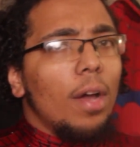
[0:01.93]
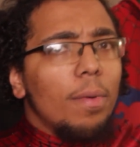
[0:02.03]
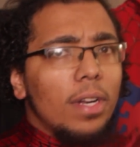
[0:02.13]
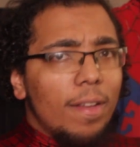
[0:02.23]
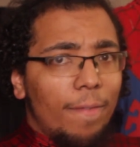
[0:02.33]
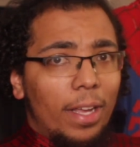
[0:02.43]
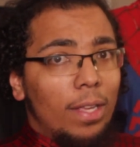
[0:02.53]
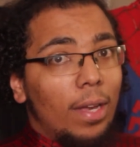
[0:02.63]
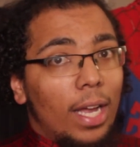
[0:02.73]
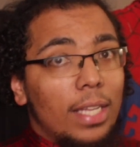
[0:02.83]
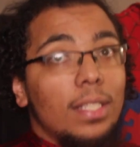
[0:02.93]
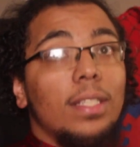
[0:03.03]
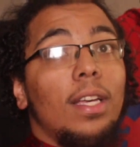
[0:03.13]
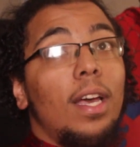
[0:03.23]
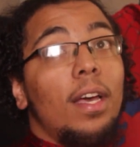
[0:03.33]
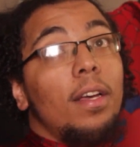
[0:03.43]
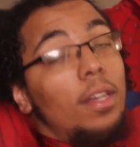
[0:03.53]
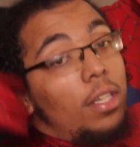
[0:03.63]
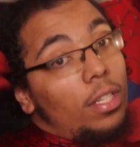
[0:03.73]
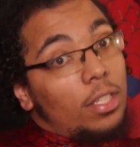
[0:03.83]
I want to invite you guys to
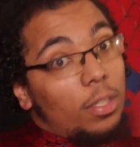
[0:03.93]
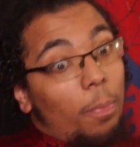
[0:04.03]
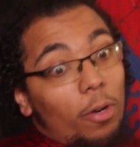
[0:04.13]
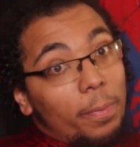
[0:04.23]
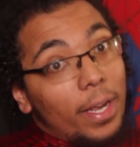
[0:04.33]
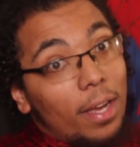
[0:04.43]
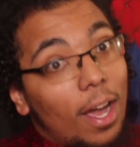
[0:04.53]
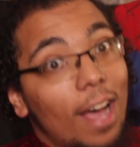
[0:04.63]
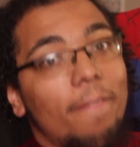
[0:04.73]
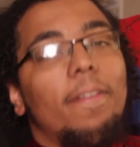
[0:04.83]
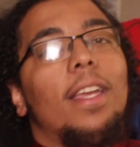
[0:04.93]
support me on Ko-fi.